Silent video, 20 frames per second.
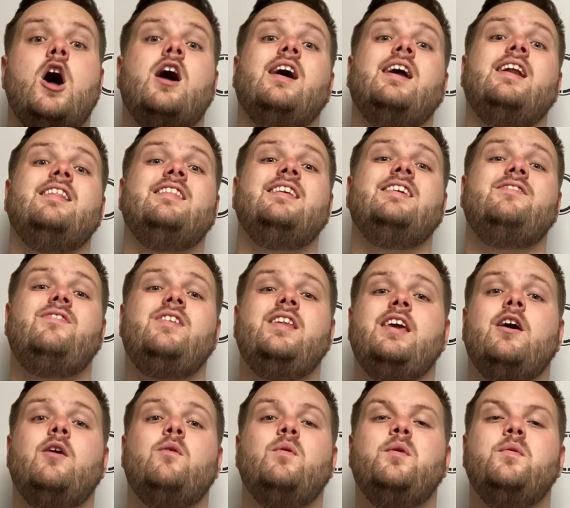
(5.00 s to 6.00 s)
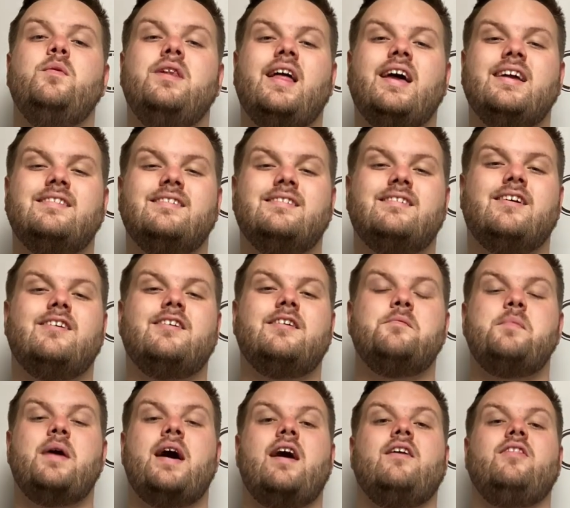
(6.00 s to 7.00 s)
All right, in this video, we would like to talk
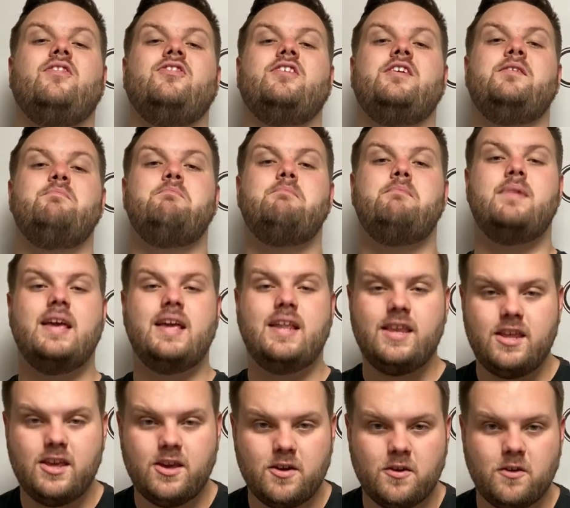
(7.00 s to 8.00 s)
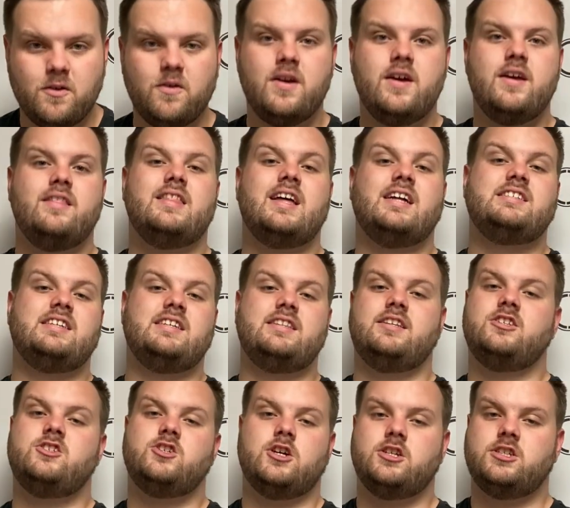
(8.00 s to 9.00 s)
about the menu that's in
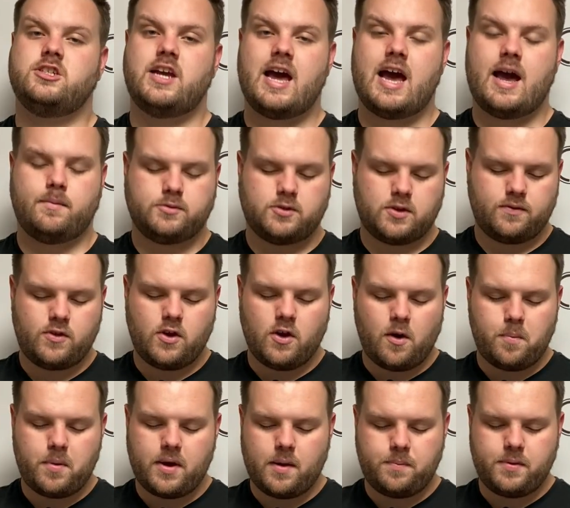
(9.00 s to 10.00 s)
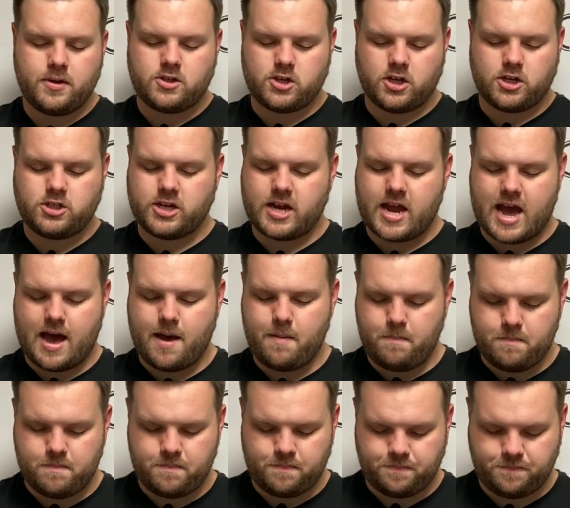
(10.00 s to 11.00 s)
the church app. So if you open up your church app,